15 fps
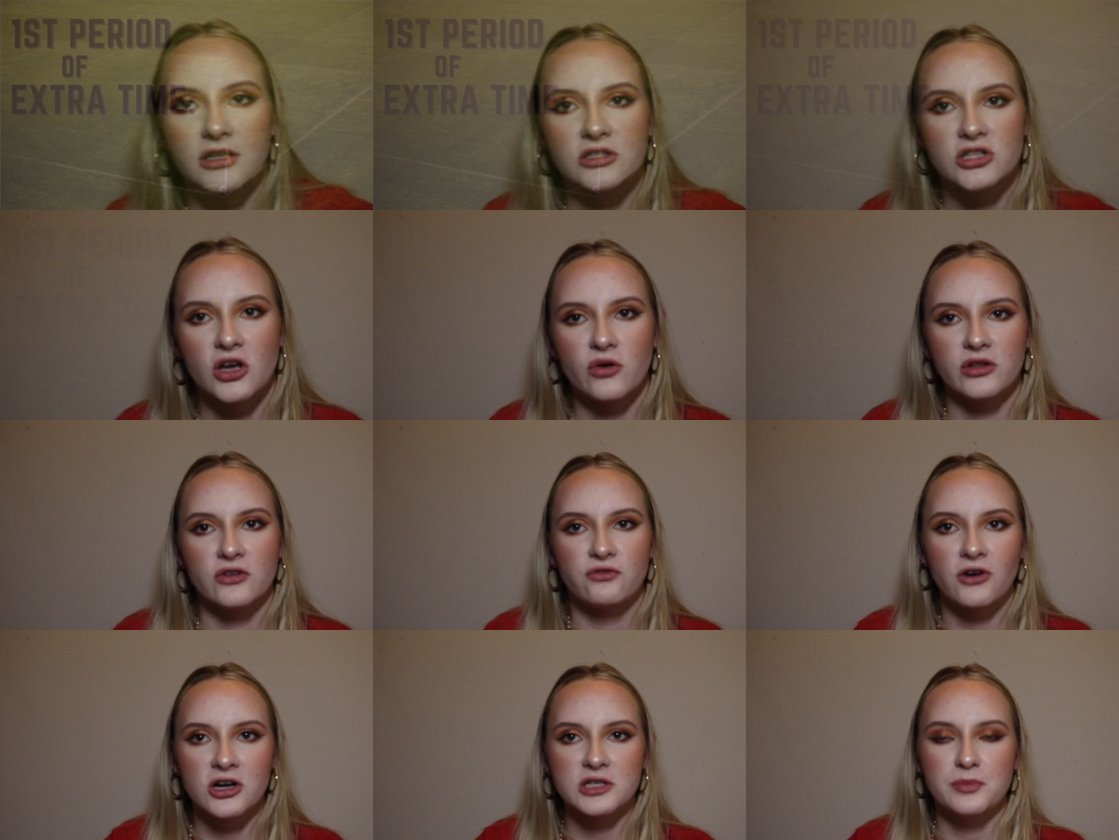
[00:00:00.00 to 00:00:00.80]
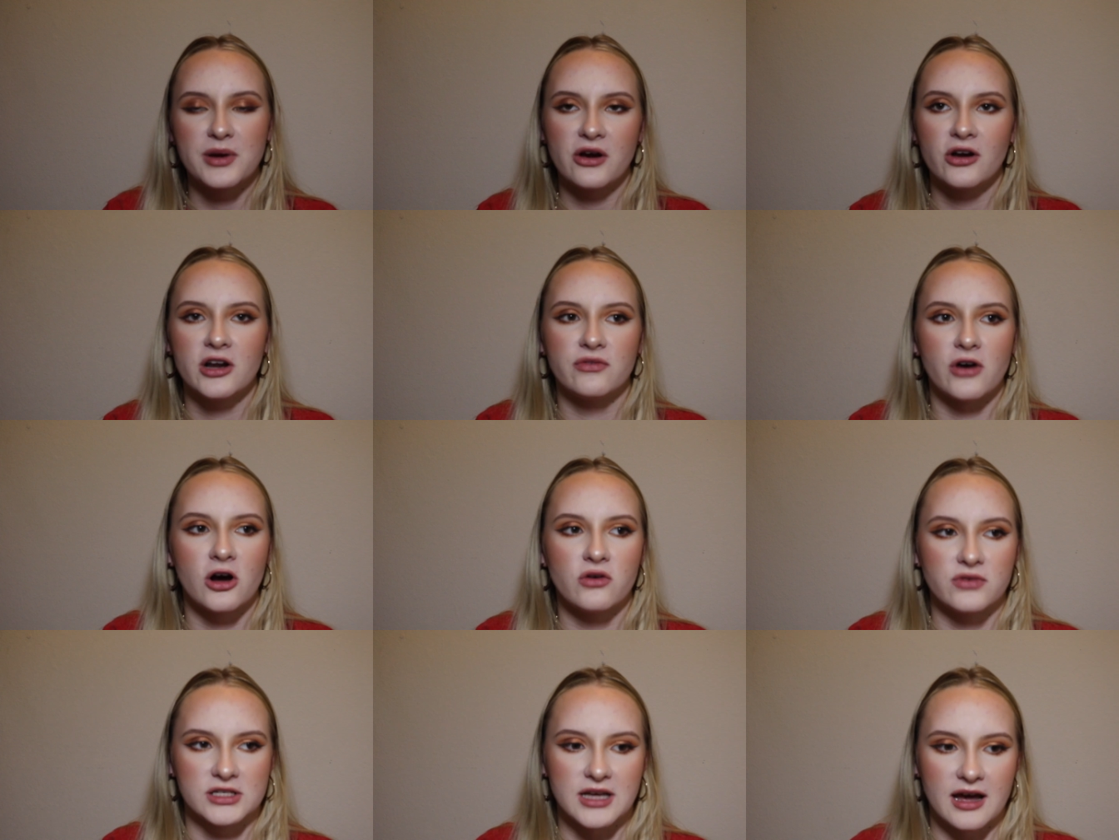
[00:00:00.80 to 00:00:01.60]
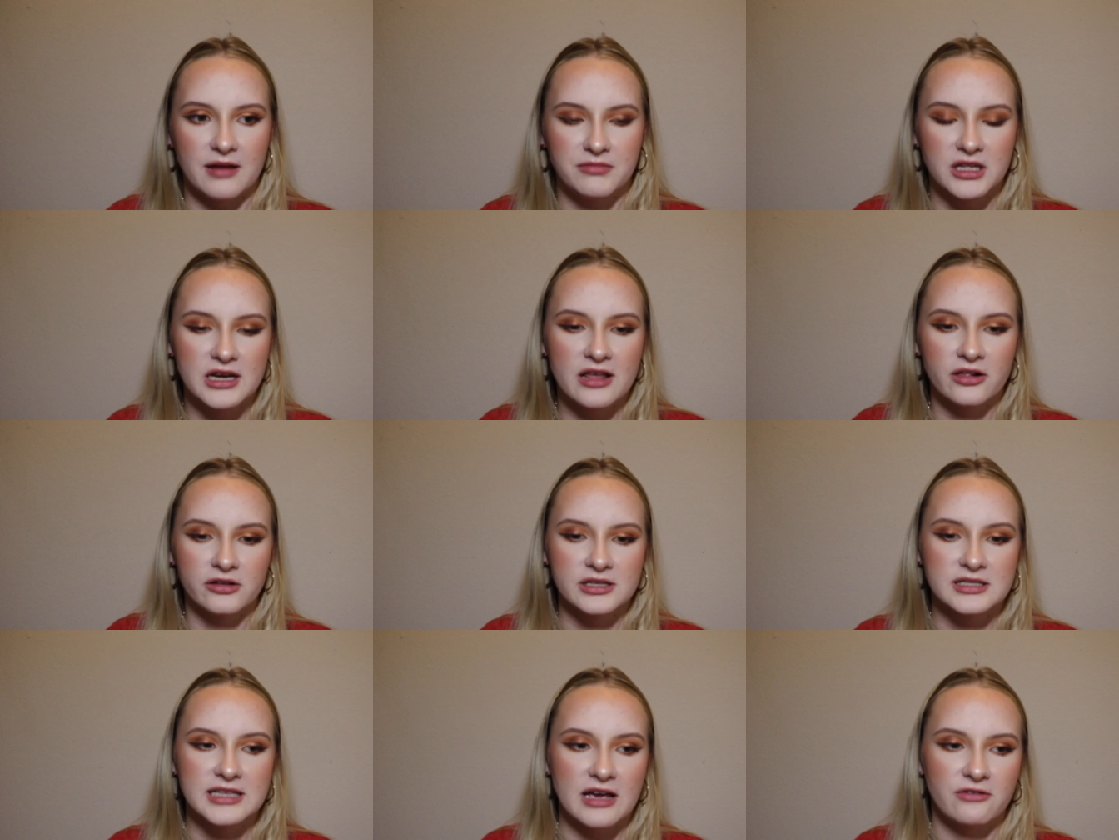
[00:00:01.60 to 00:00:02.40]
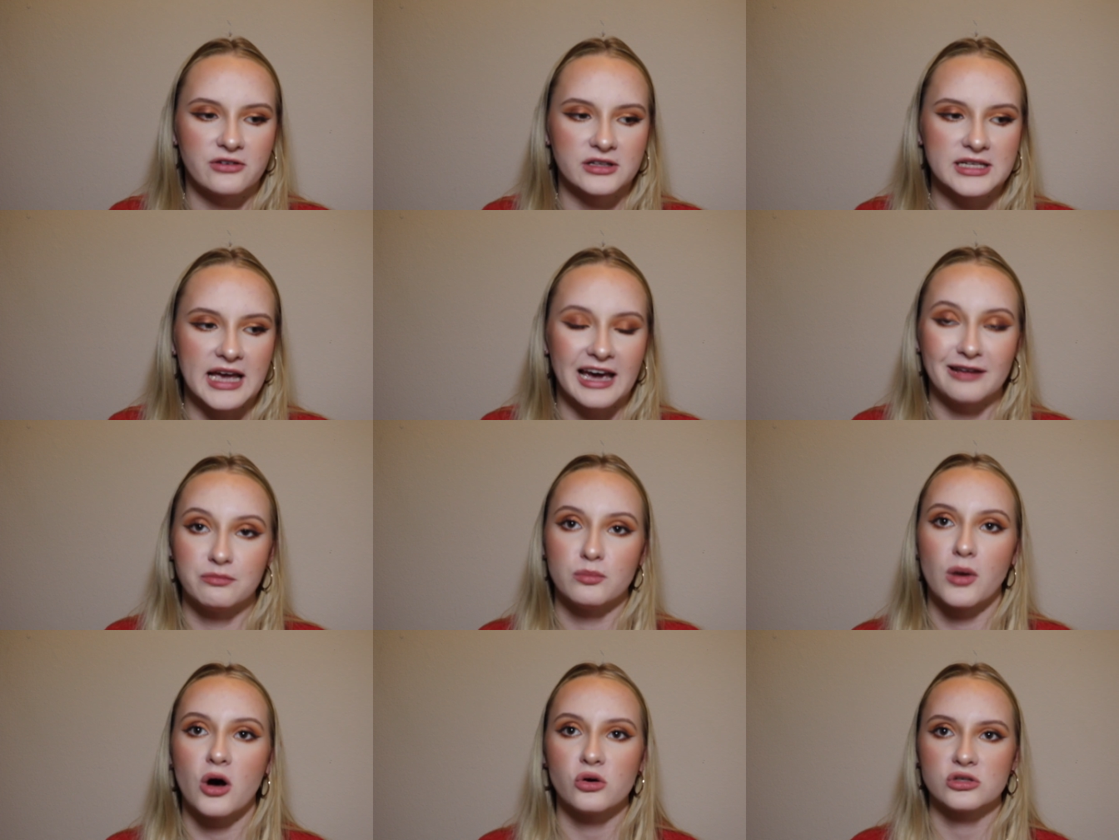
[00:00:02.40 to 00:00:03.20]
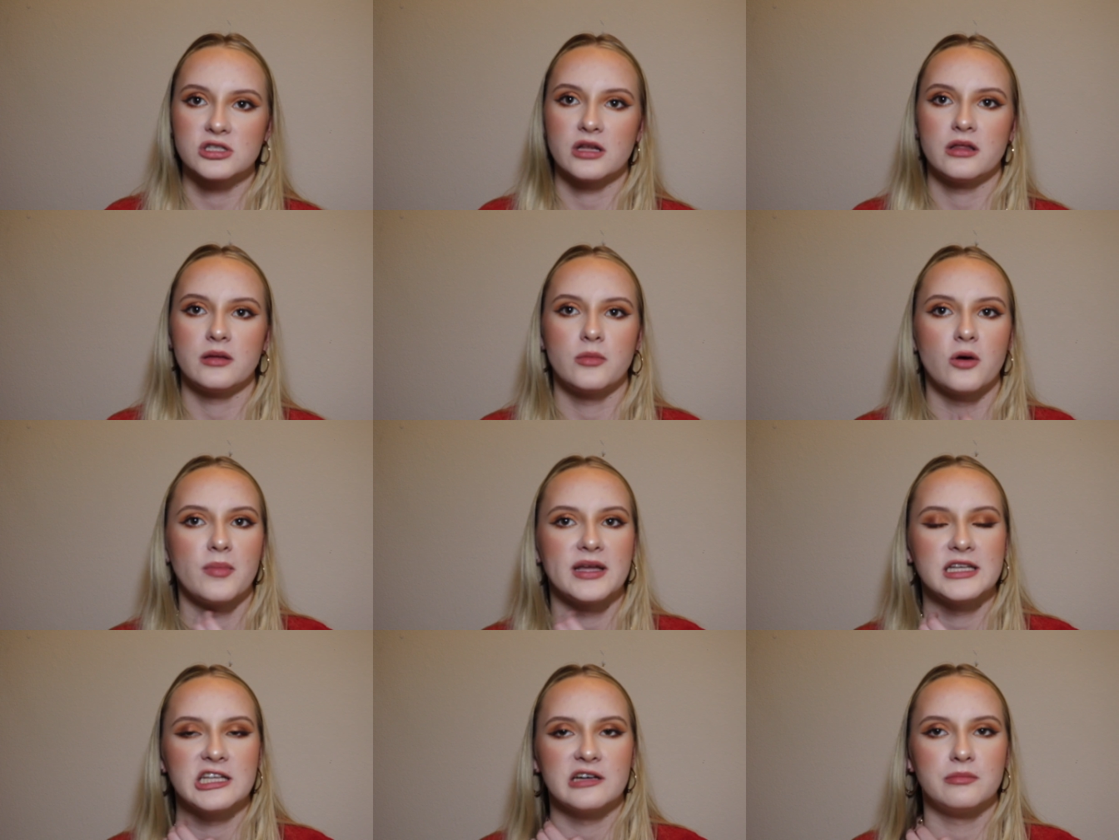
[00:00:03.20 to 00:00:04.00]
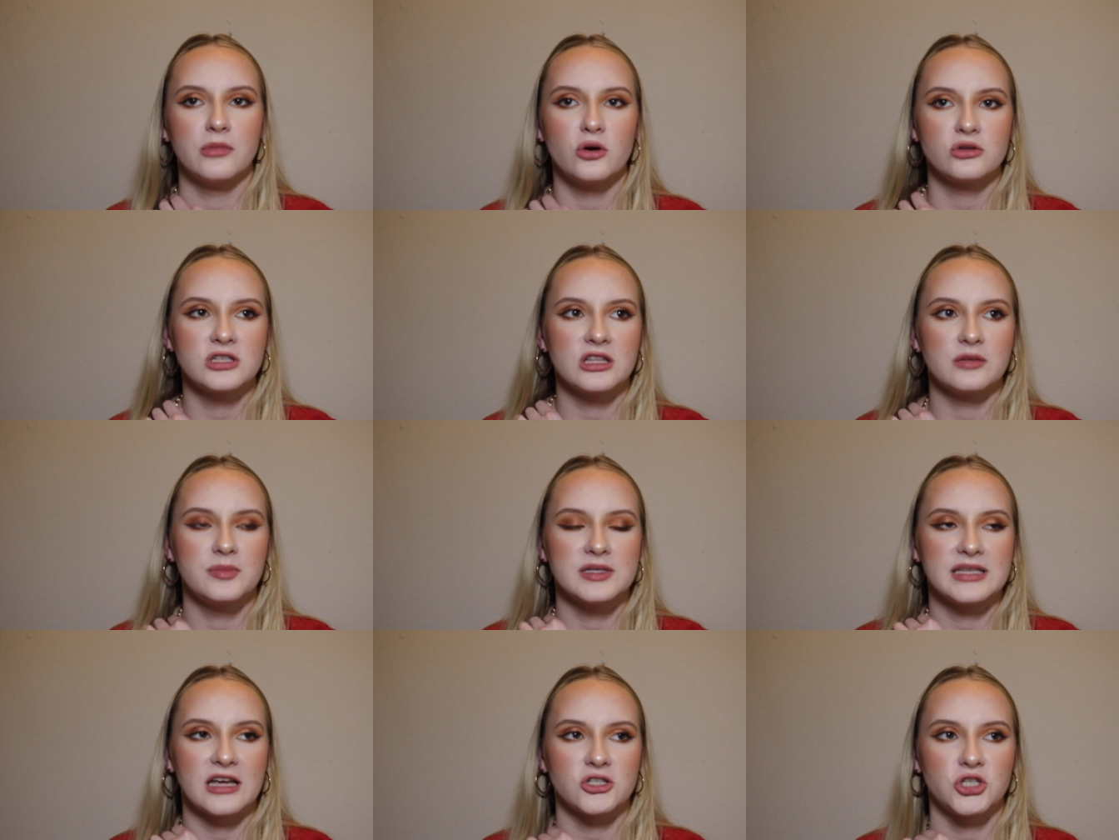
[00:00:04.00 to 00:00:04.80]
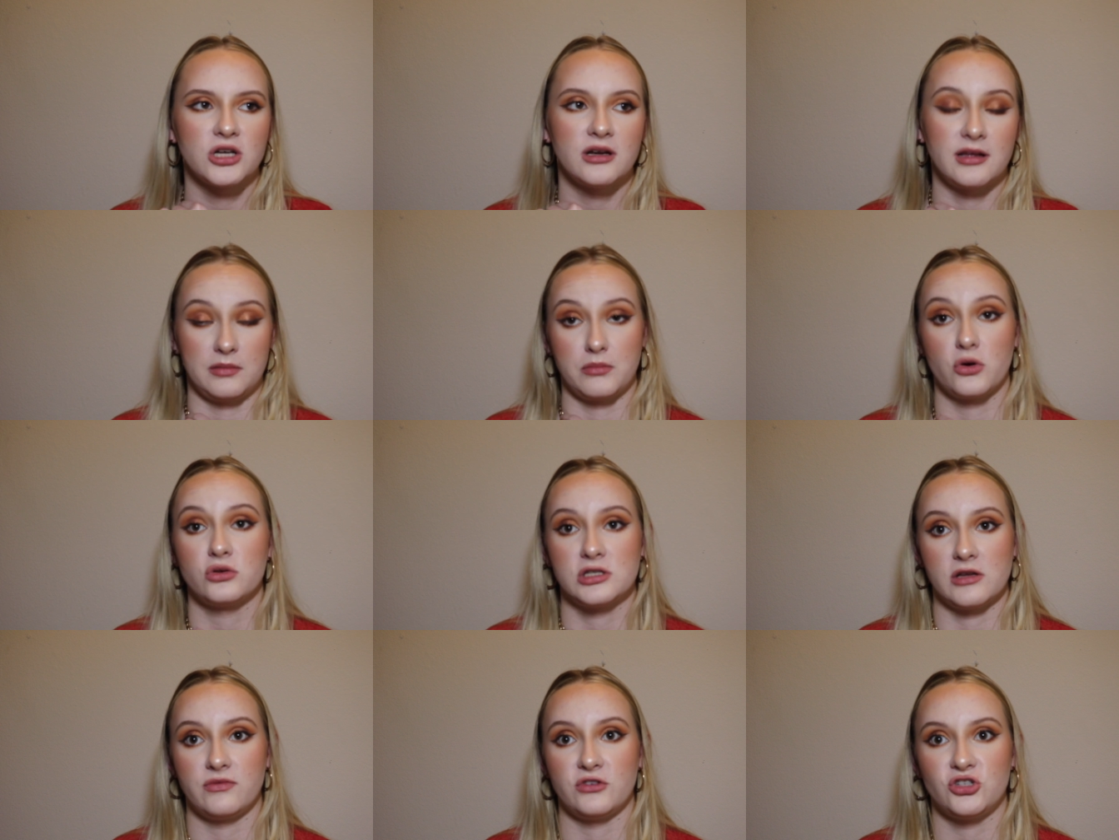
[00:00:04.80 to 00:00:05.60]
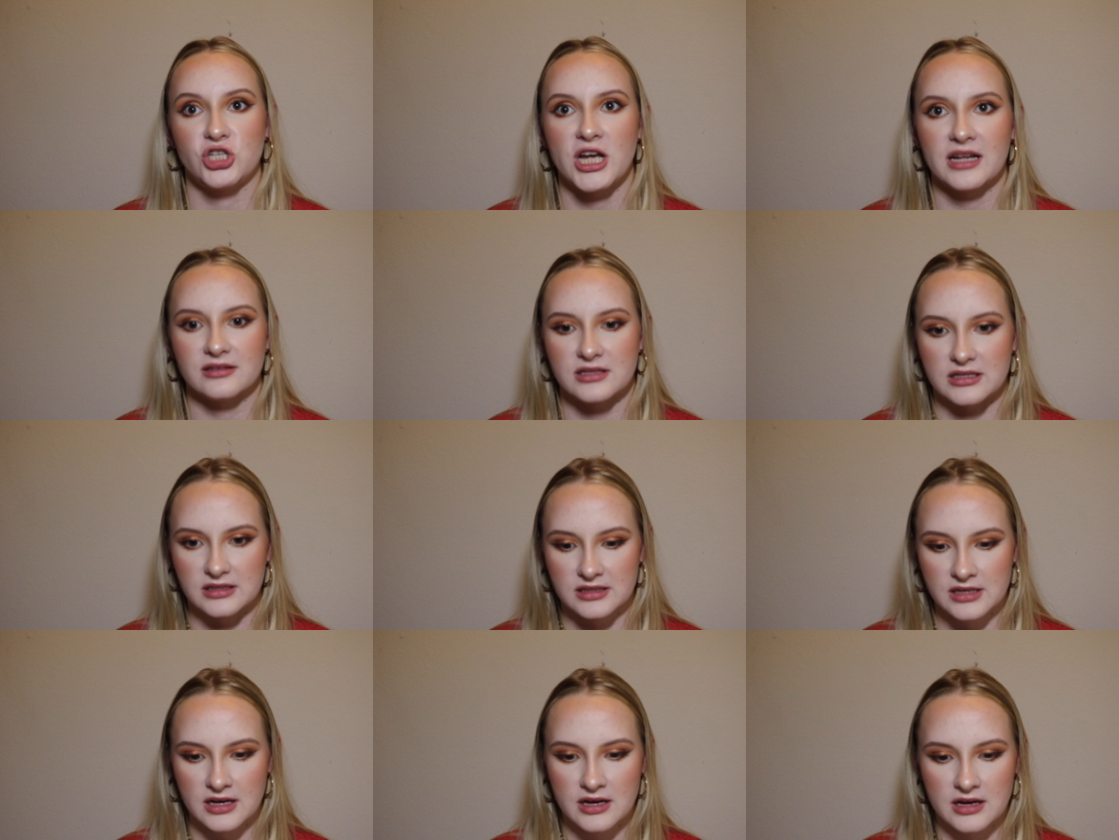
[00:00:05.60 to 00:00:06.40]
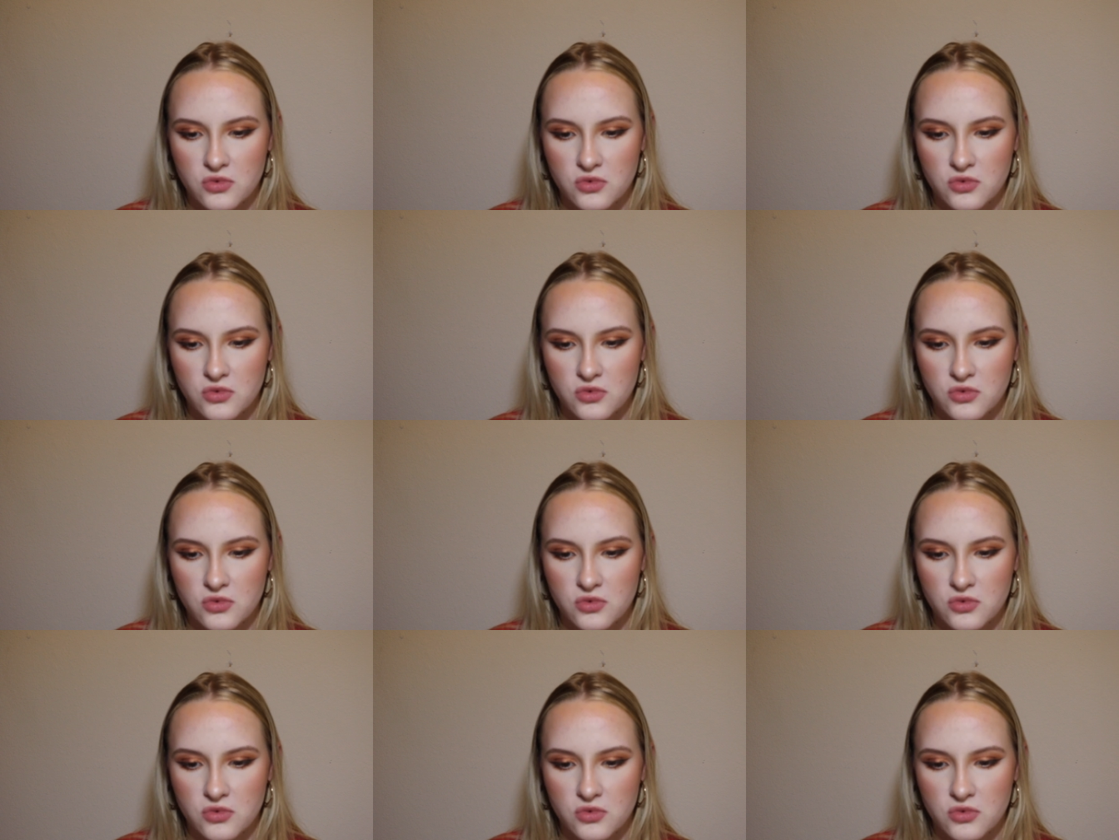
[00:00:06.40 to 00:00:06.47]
So in the first period of overtime, the Netherlands definitely had most of the momentum, most of the possession, and most of the chances.